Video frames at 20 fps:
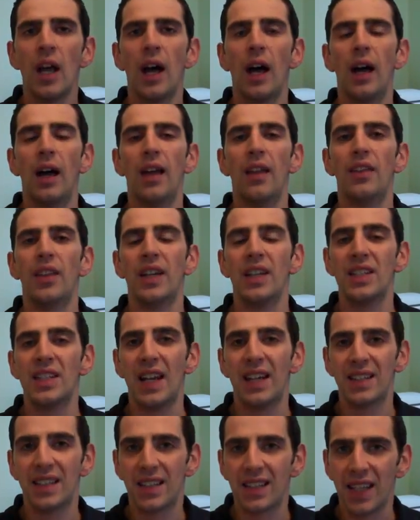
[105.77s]
that is
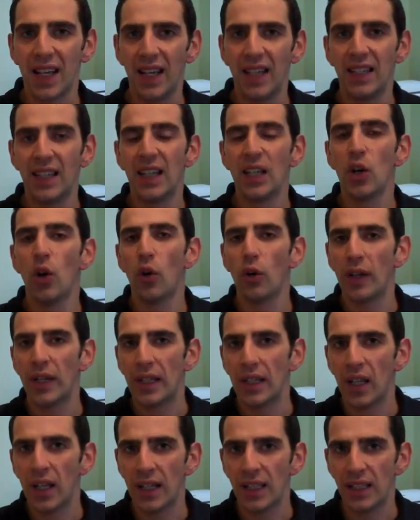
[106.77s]
entertaining or
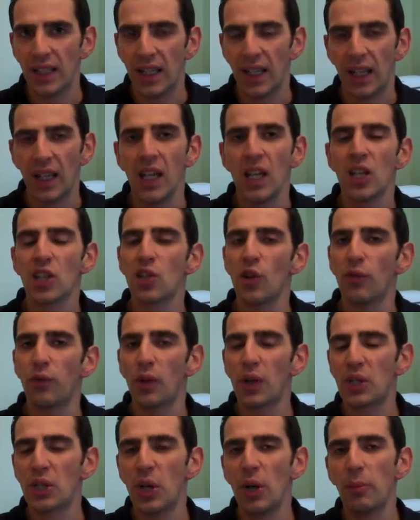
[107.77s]
enlightening. So
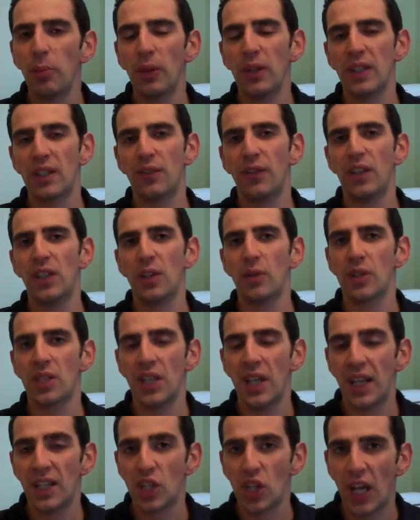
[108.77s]
for example, this video is
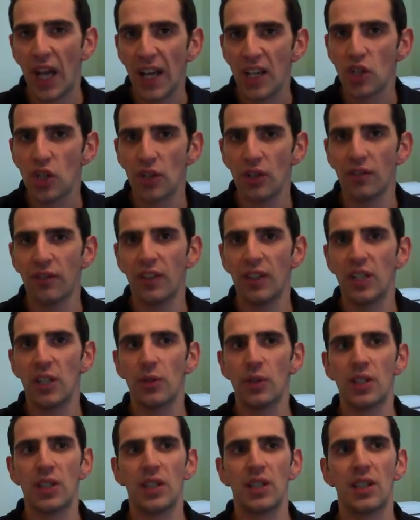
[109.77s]
an educational
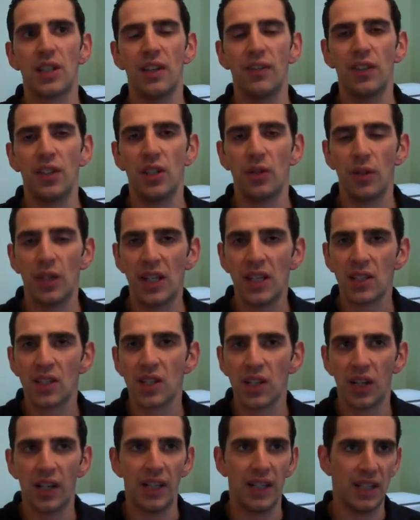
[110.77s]
video as it's giving you an
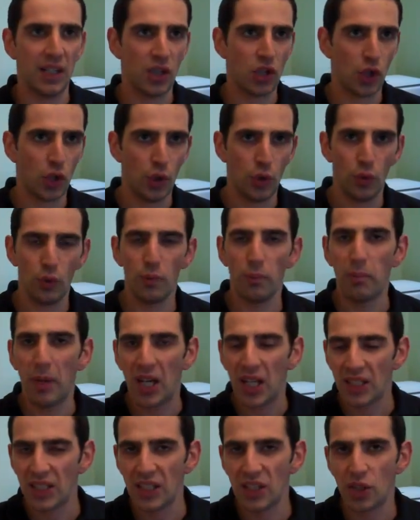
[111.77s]
insight into
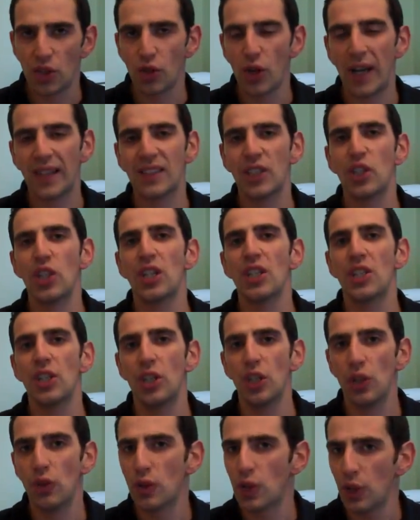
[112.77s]
marketing strategies
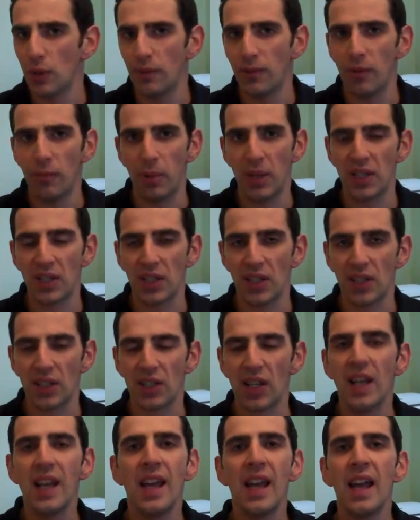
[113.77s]
in YouTube for
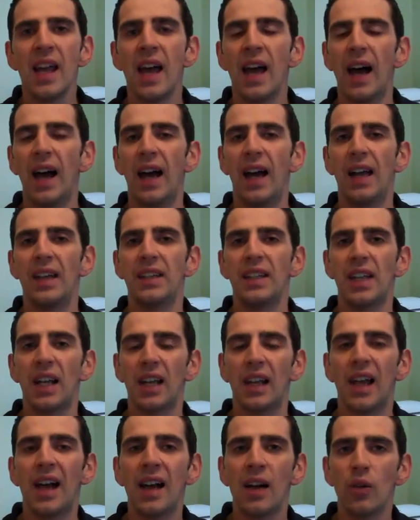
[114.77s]
business, and it
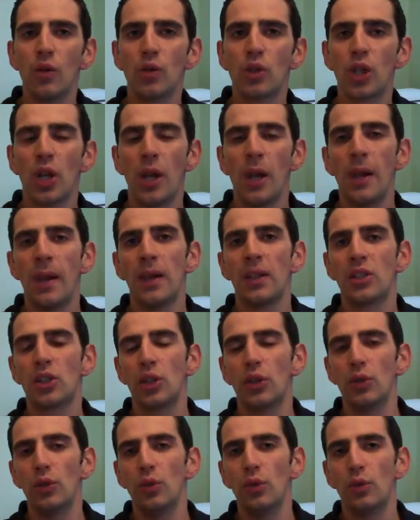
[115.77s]
allows
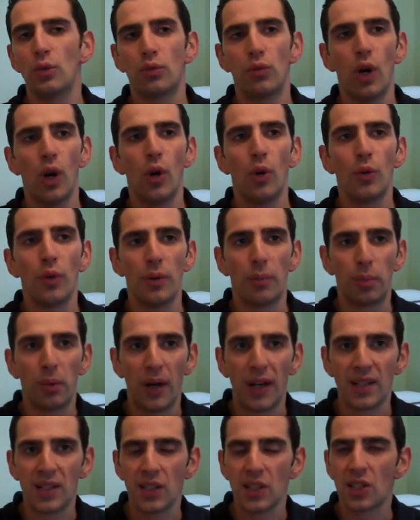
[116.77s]
to grow the
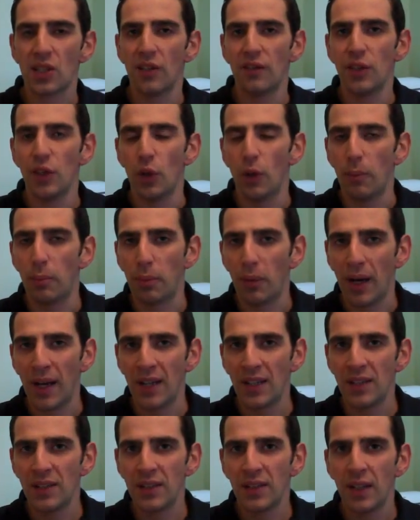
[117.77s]
presence of your
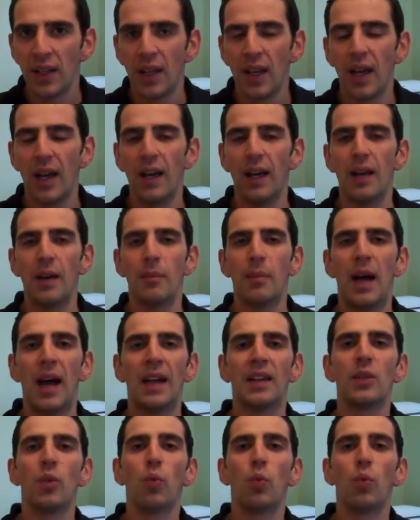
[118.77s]
brand and